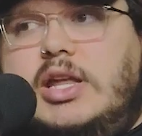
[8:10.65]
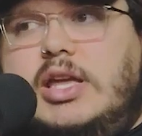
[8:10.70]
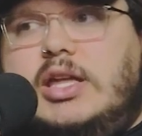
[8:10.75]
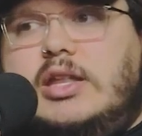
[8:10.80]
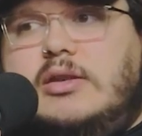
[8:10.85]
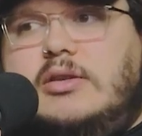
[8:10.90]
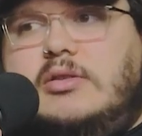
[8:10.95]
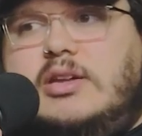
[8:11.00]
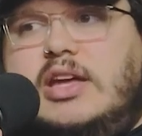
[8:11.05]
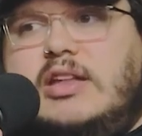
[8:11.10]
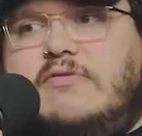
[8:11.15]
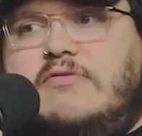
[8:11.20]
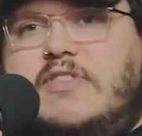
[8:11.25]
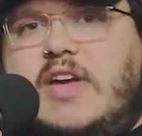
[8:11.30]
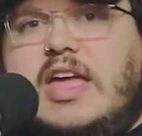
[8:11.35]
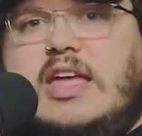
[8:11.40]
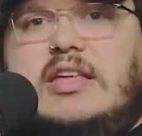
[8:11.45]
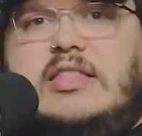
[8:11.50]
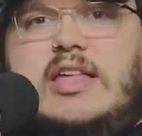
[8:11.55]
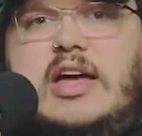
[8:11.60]
in
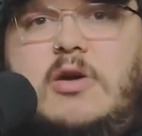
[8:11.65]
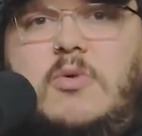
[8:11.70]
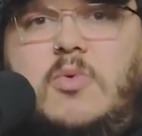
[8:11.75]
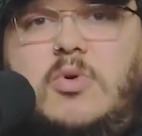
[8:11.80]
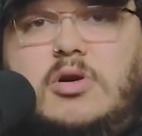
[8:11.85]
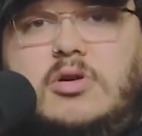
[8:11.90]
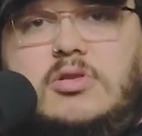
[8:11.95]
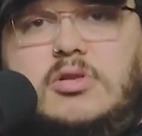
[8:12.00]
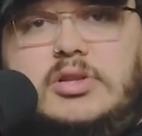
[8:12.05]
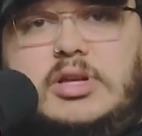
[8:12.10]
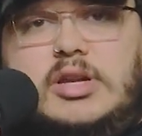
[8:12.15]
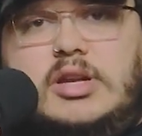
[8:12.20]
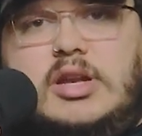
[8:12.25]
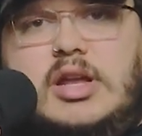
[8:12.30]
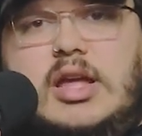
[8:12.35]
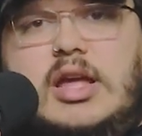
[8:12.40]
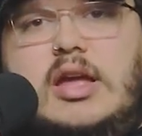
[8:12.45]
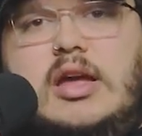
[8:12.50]
conveying that world and